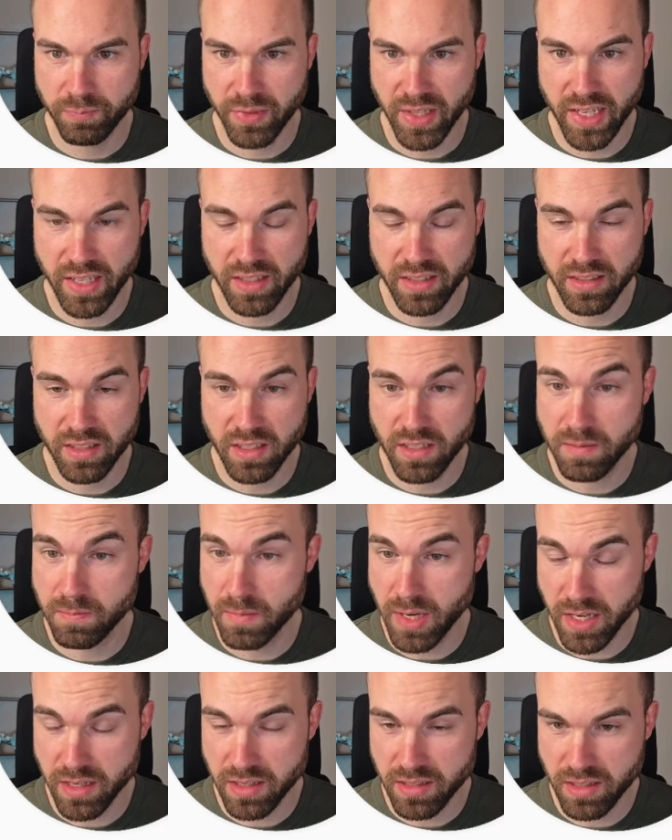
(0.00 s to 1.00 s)
And in
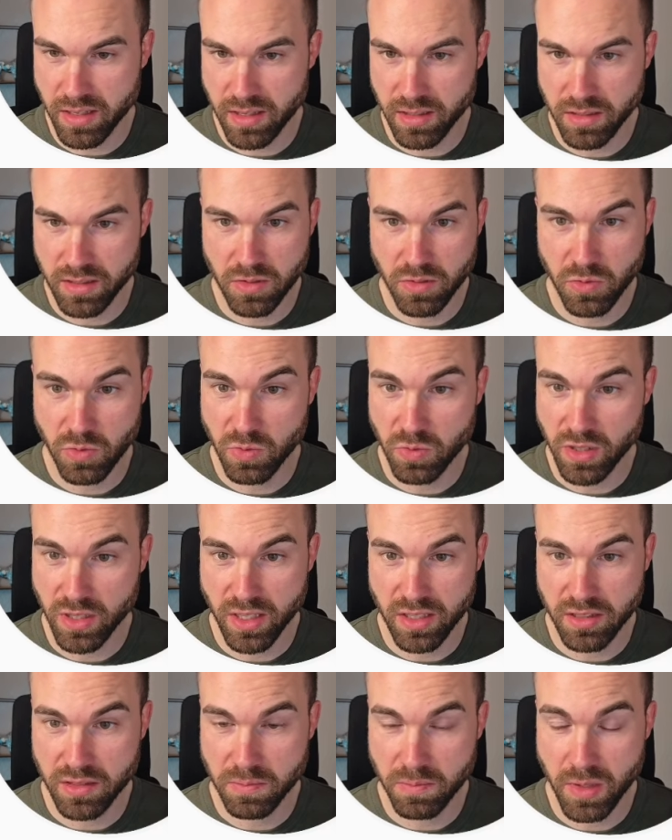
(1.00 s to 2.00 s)
MyDesigns you
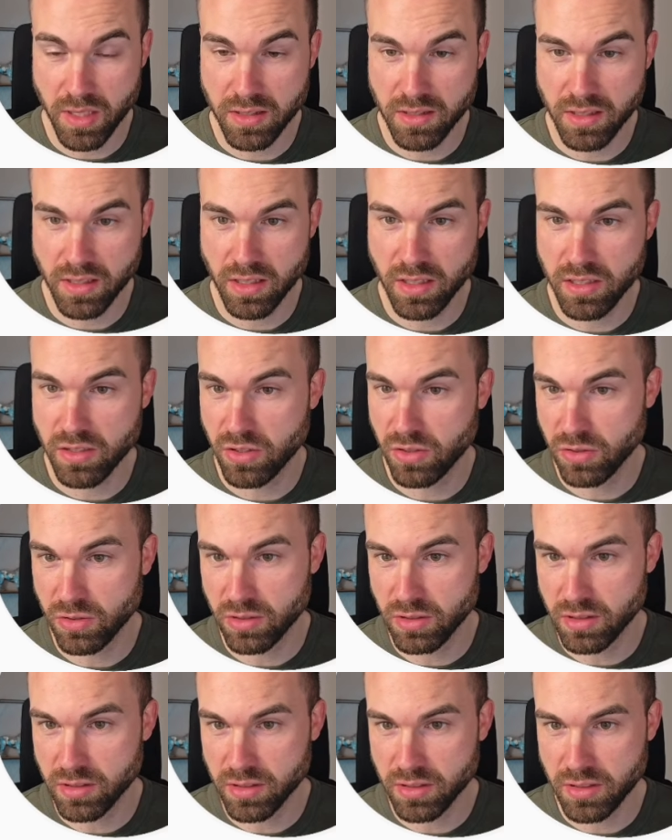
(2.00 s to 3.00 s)
get basically
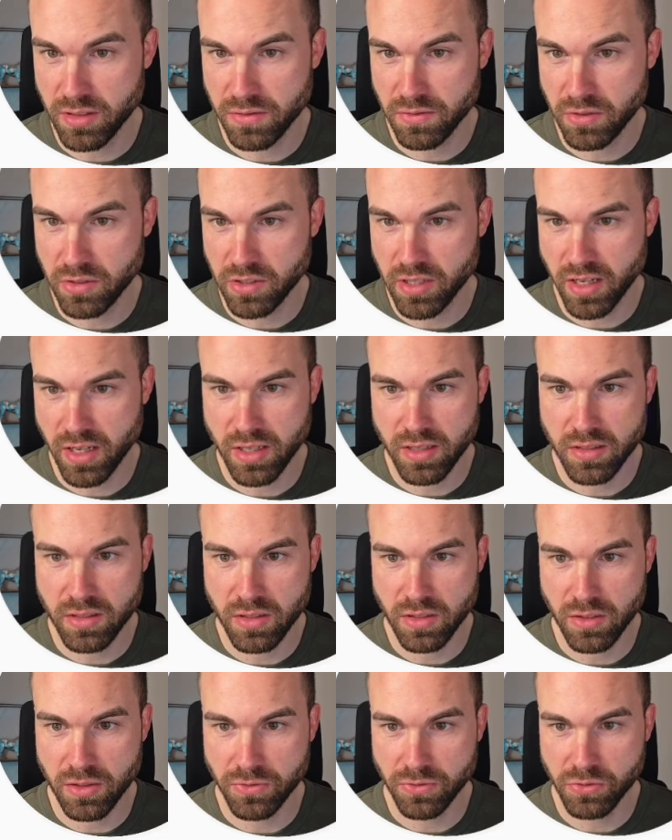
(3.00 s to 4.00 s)
all the different
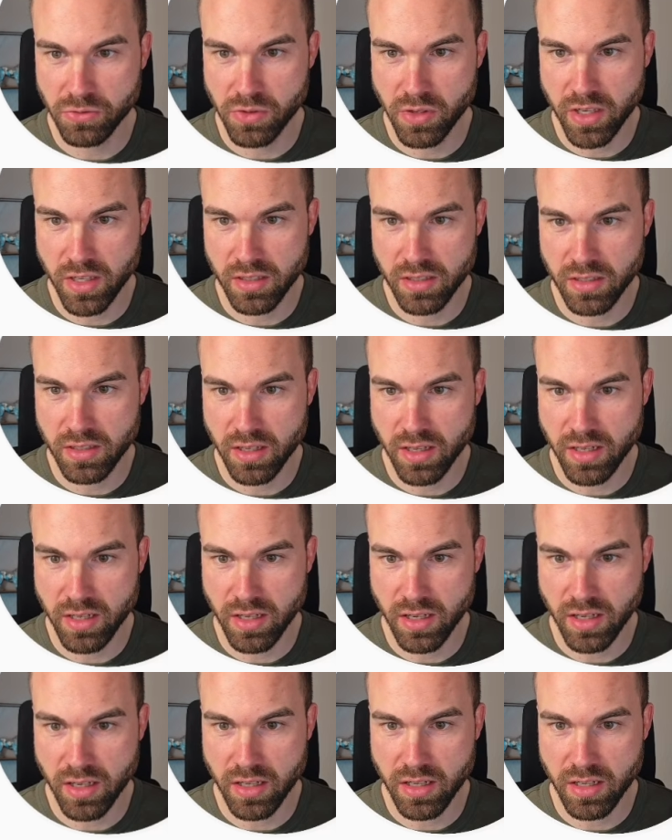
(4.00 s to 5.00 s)
kinds of great
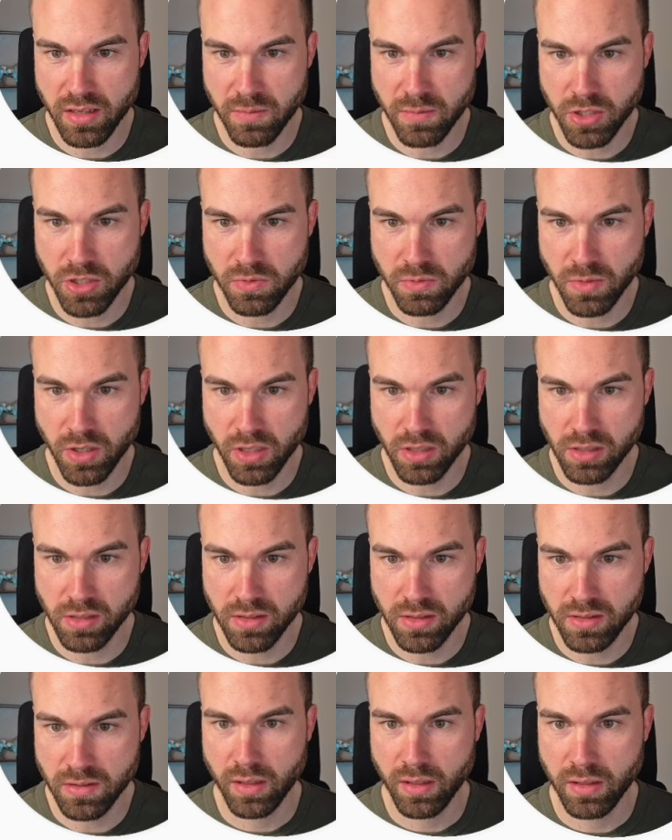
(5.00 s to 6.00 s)
AI image
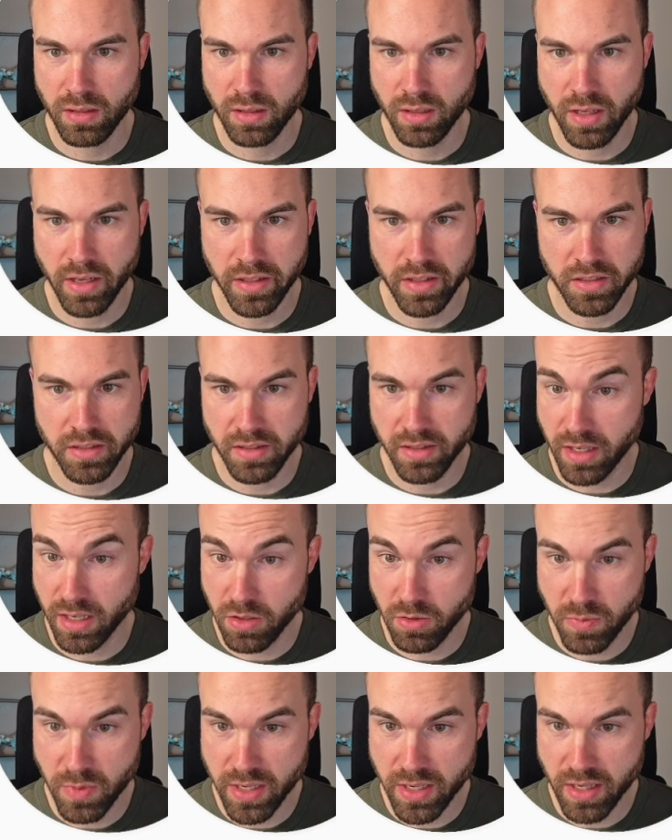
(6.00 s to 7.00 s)
models like
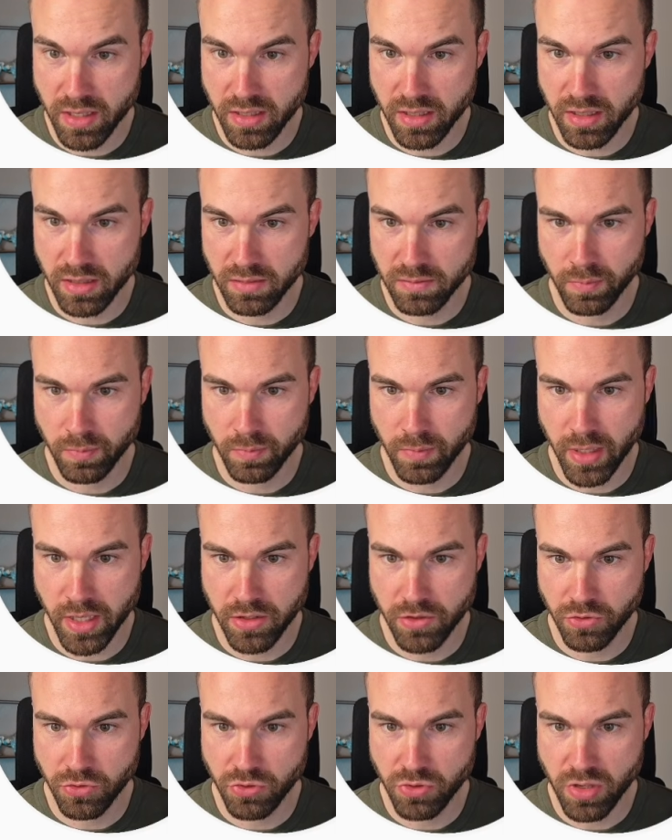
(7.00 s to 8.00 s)
Nano Banana,
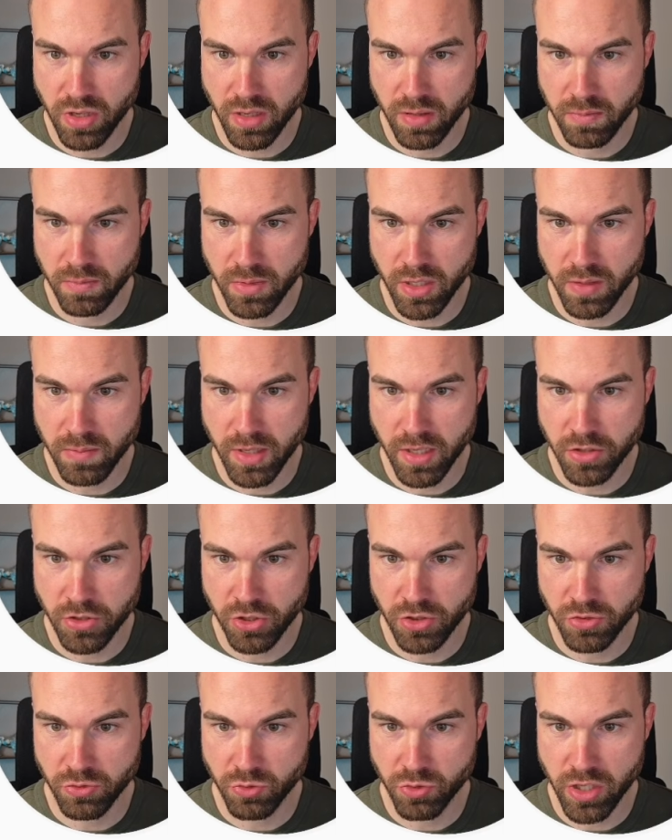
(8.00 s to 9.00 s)
Ideogram,
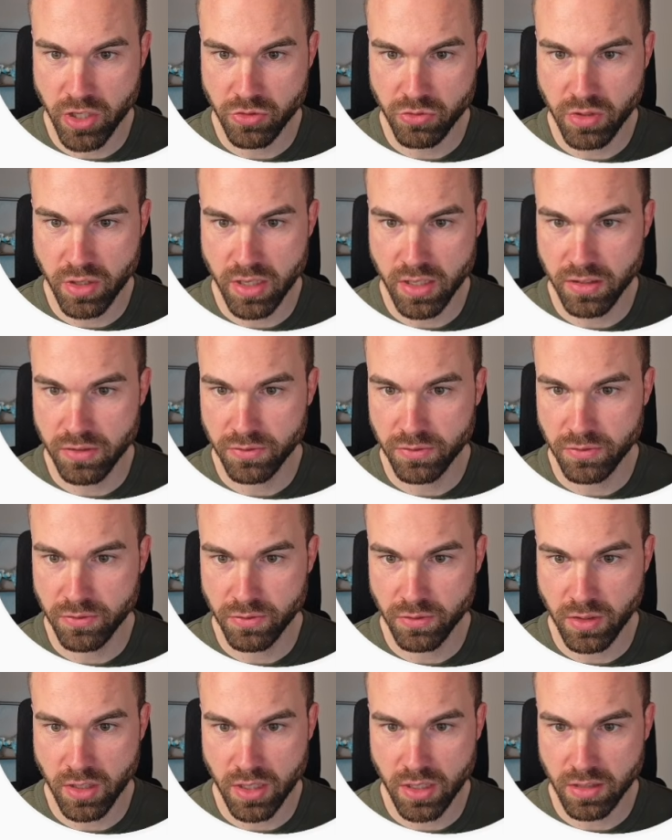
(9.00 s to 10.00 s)
Imagine, Recraft,
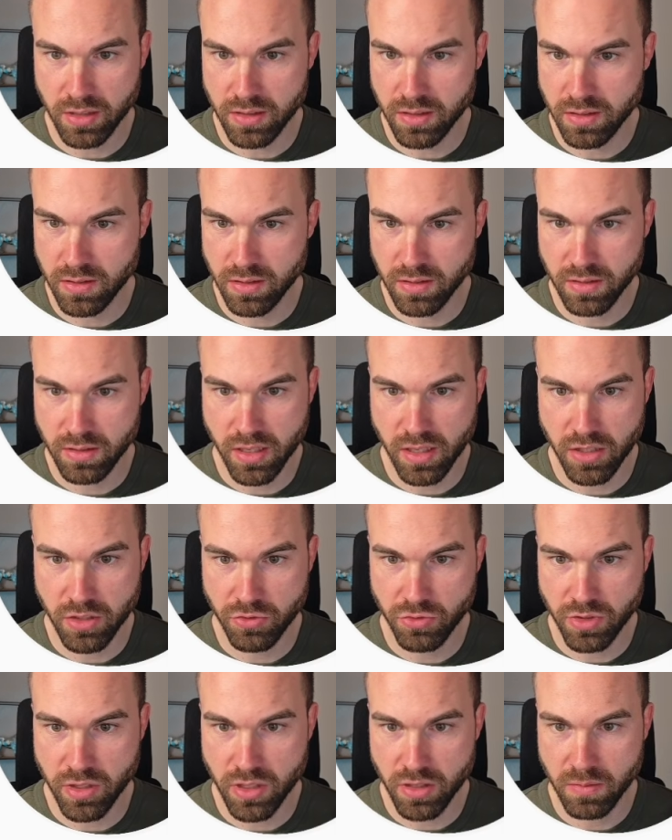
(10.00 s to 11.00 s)
Flux,
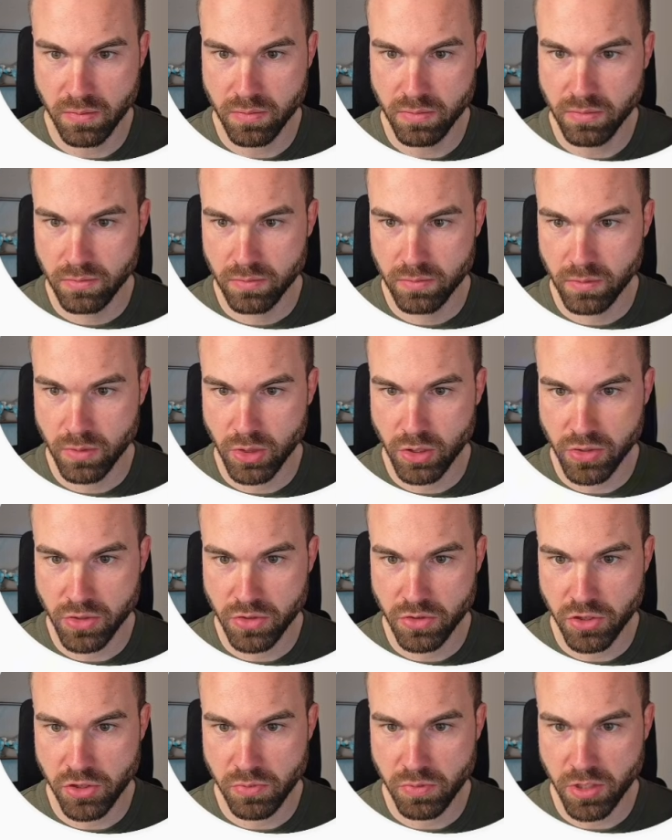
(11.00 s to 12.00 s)
Seedream,
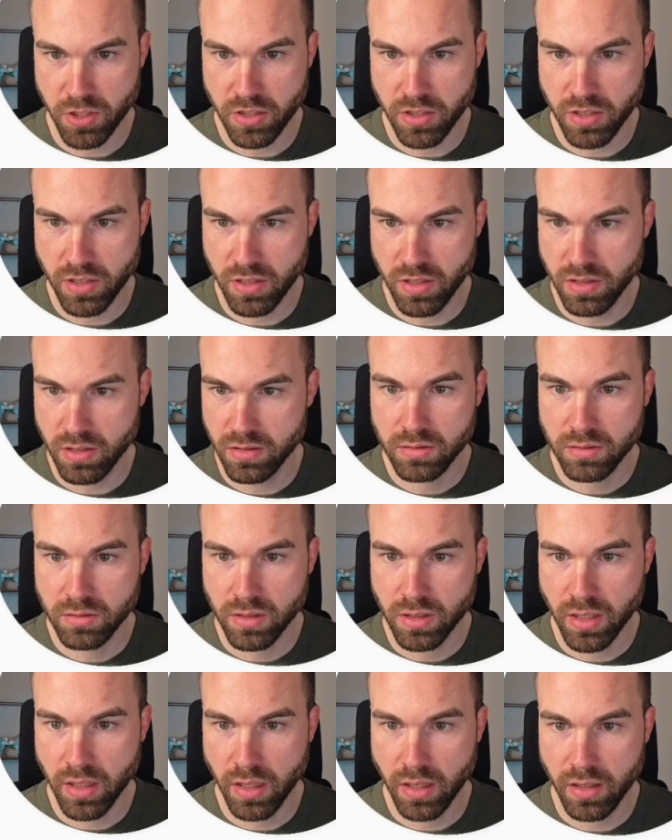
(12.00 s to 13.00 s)
also GPT.
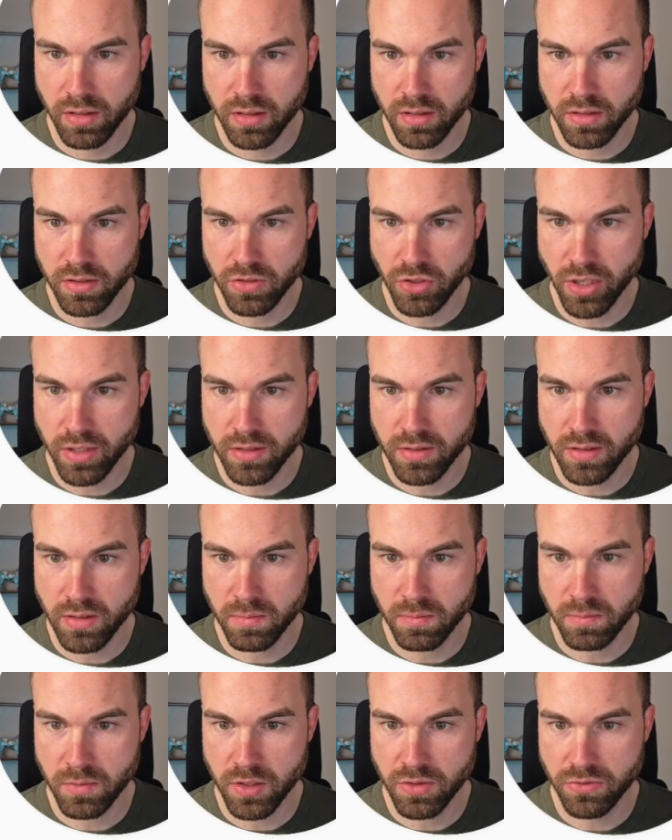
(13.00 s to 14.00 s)
And then you get
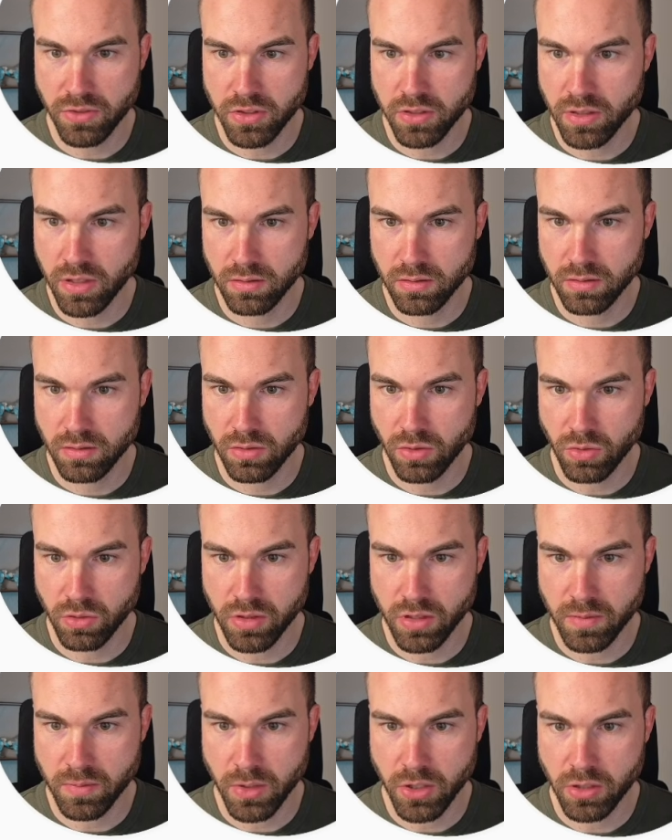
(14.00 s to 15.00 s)
some different
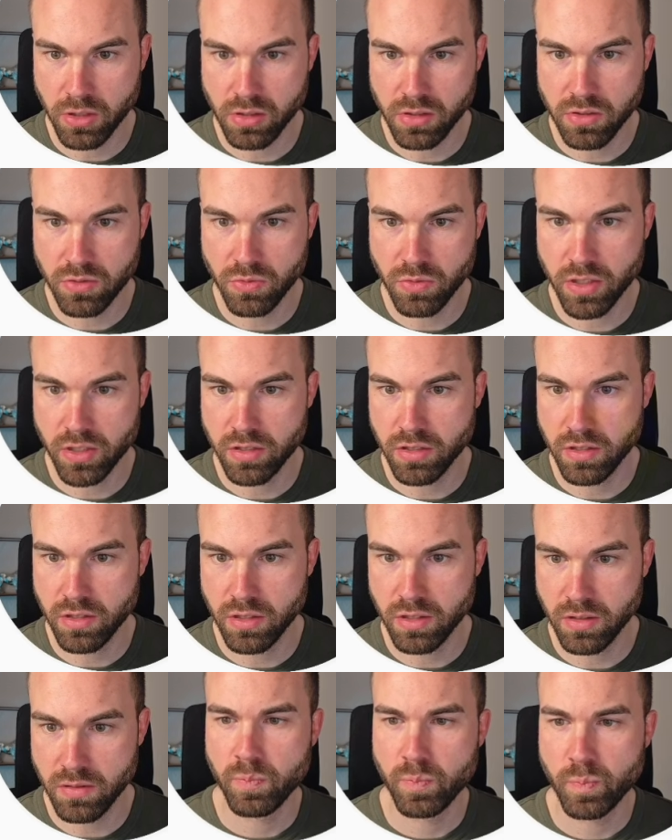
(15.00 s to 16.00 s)
older models right
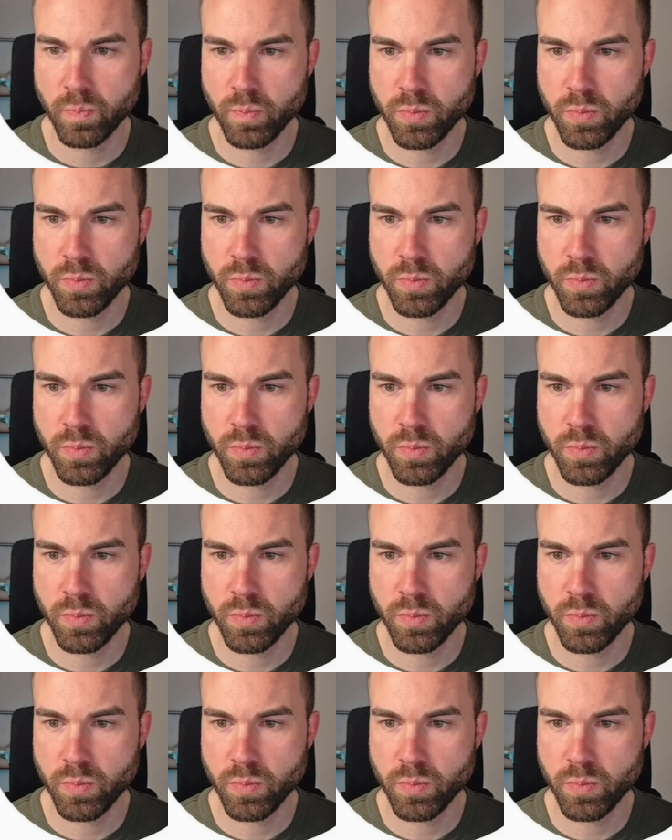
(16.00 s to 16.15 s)
here.